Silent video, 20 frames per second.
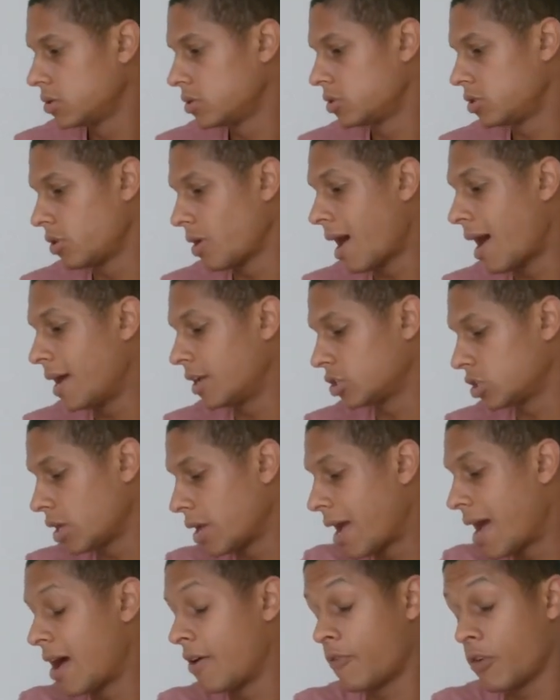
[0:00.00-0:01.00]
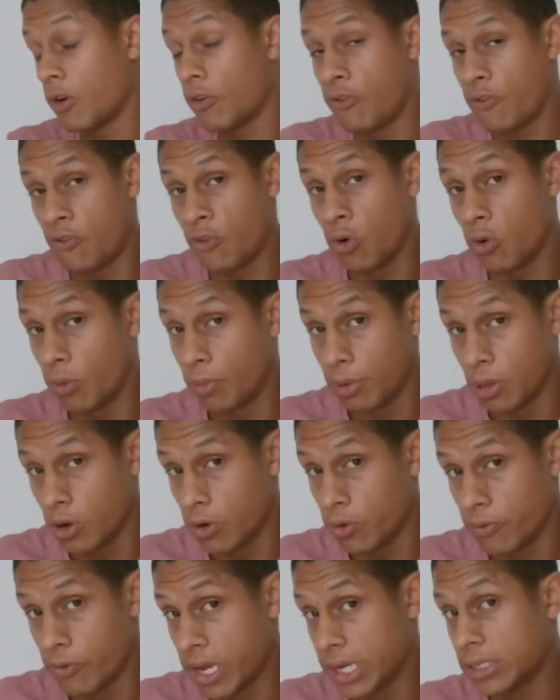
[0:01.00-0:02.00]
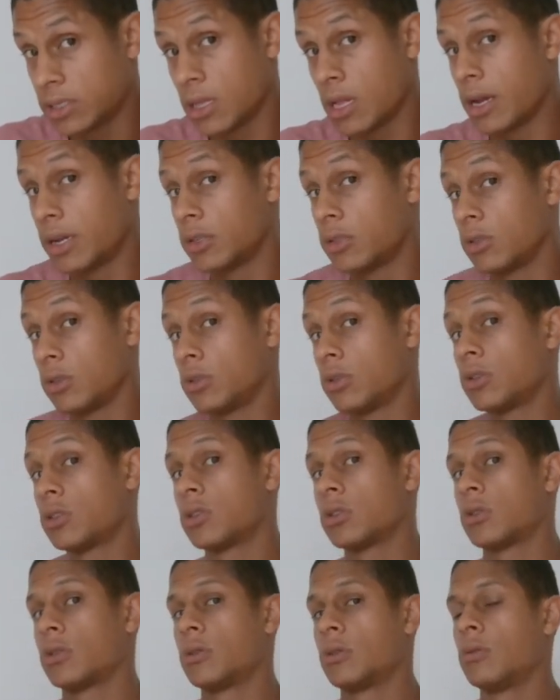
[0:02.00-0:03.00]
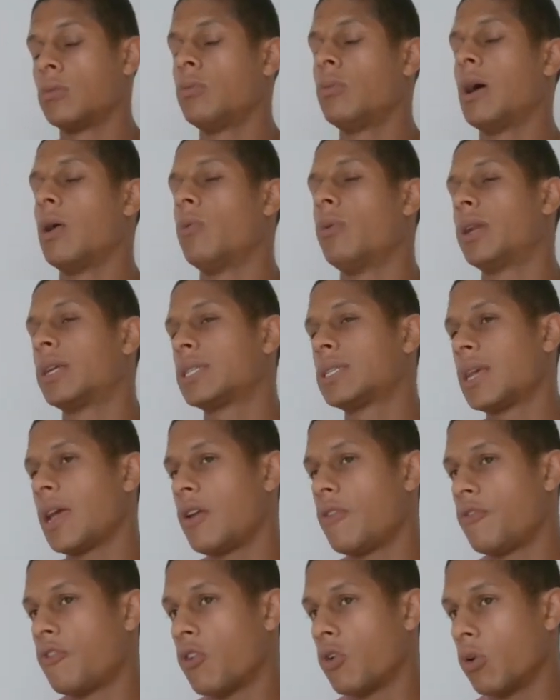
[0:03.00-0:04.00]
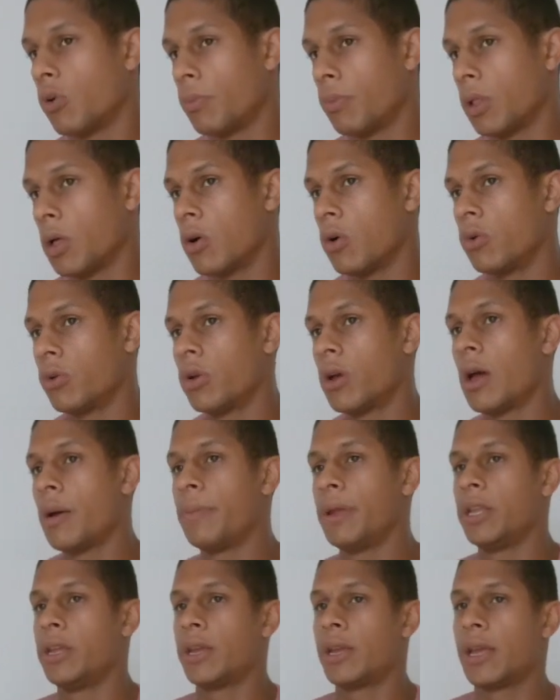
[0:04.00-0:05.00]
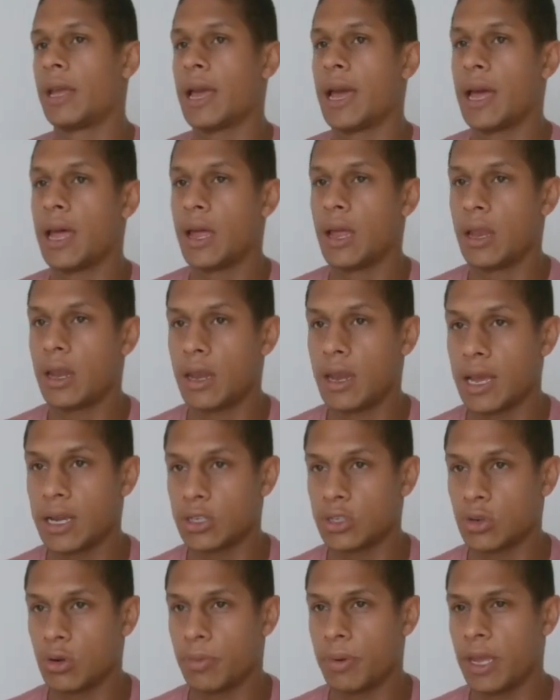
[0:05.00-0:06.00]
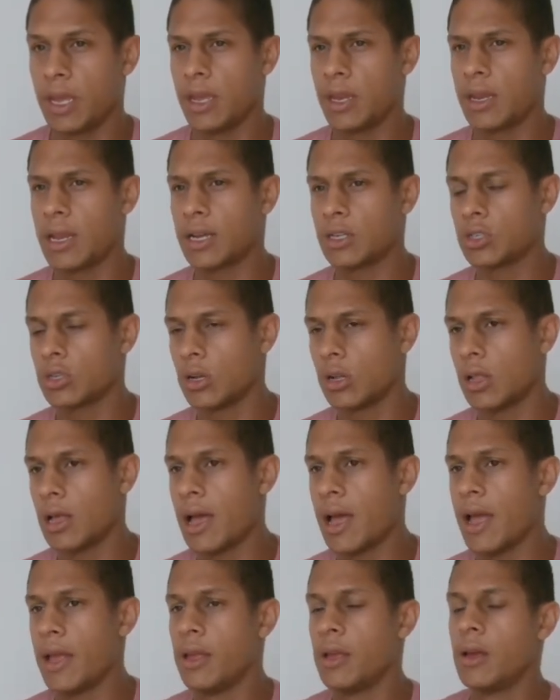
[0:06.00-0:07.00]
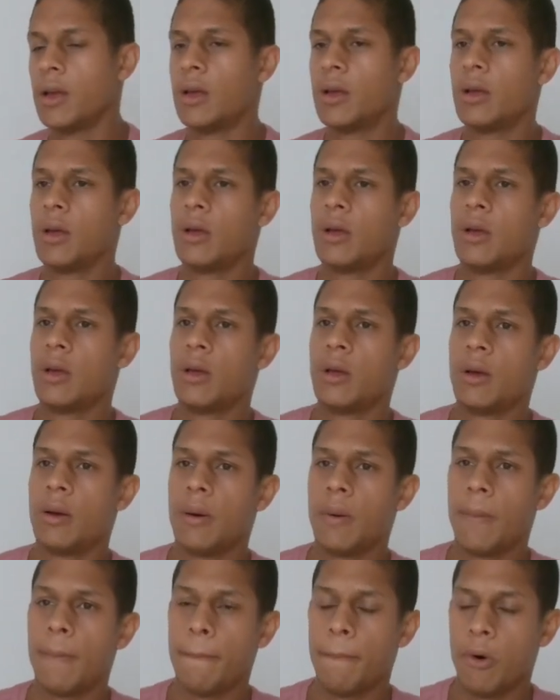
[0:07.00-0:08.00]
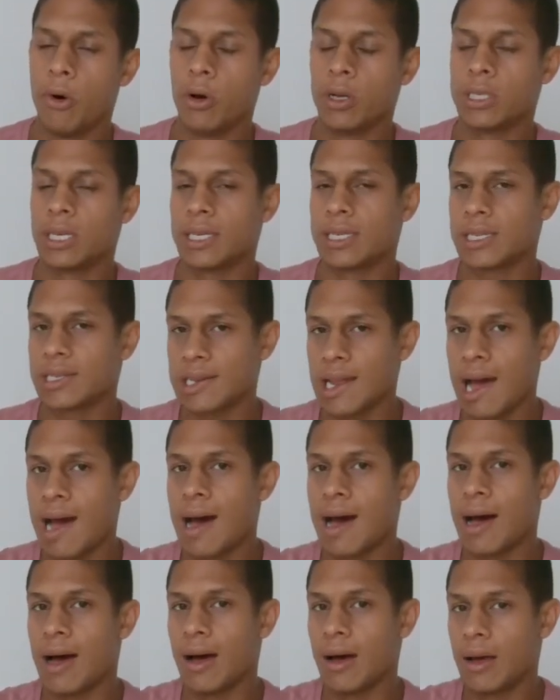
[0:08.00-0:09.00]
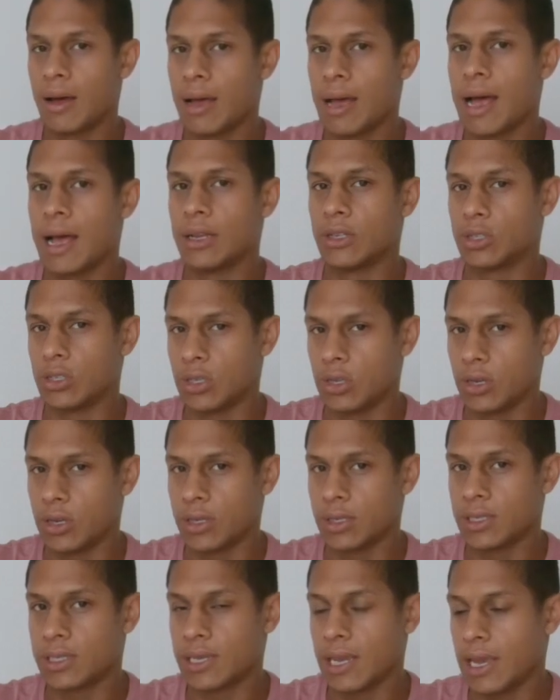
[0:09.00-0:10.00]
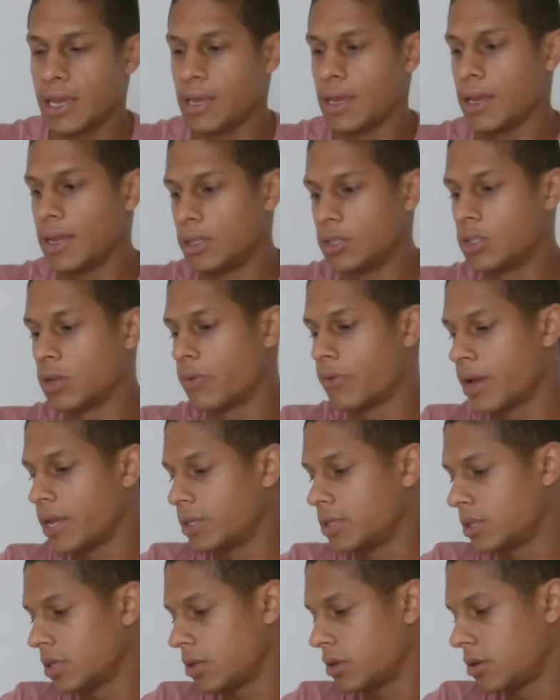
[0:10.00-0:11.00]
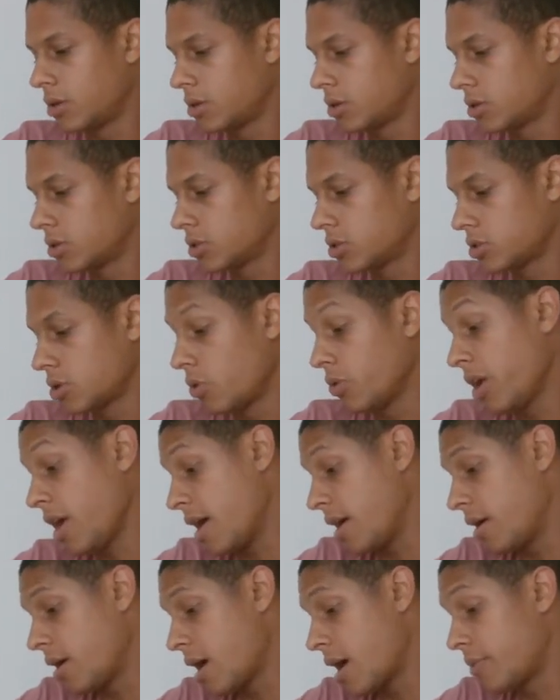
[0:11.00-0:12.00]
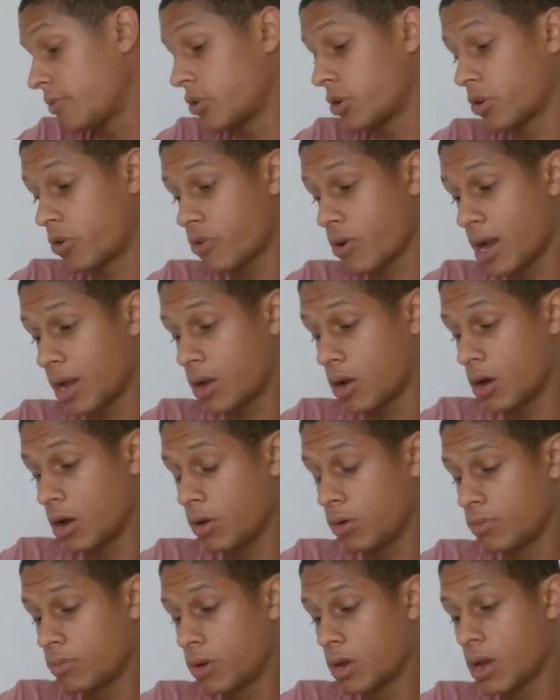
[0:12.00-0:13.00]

So actually have a full-blown race licence. Well, when I say full-blown, I mean you can get National B and National A. But it's a start, as you can see, into racing. So yeah, I'm going to crack on.